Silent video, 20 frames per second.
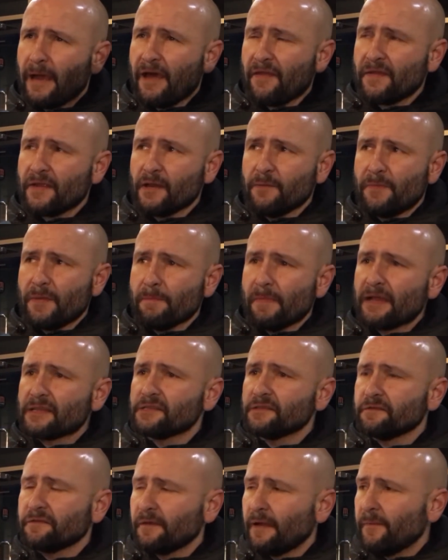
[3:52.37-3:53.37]
I think it would be
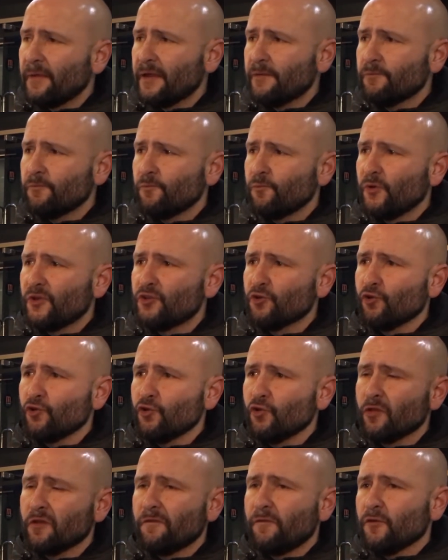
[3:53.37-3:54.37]
massive. I mean, we don't
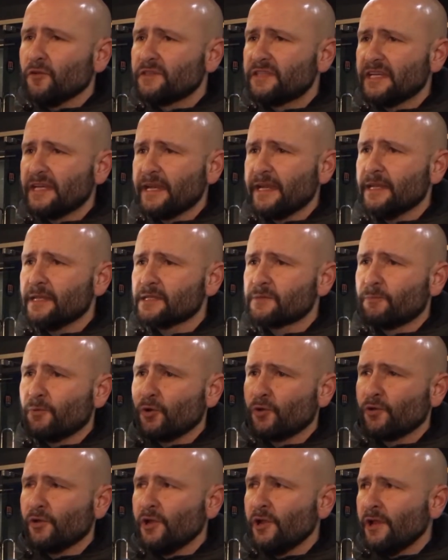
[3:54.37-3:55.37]
know the full details,
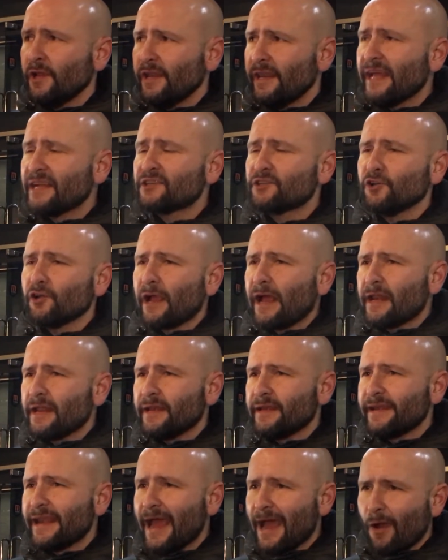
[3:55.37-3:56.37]
but let's look at
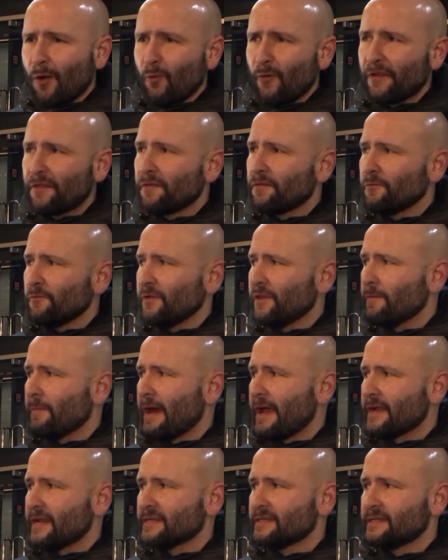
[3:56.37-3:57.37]
it now with
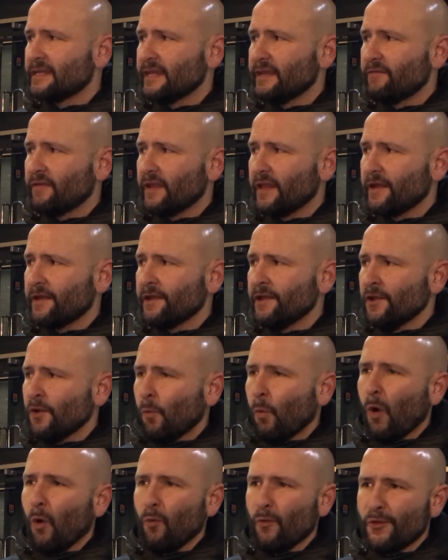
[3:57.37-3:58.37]
Amanda Staveley and
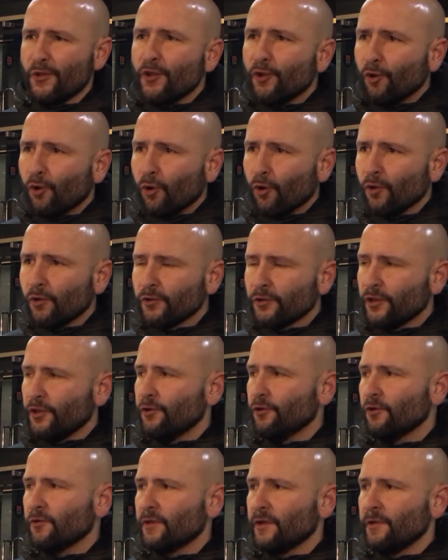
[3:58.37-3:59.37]
what we know. We
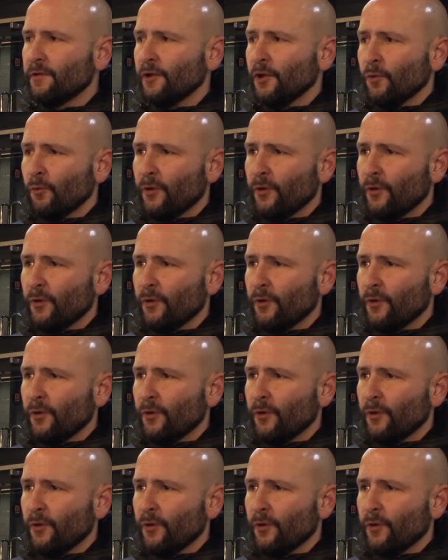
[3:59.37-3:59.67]
know that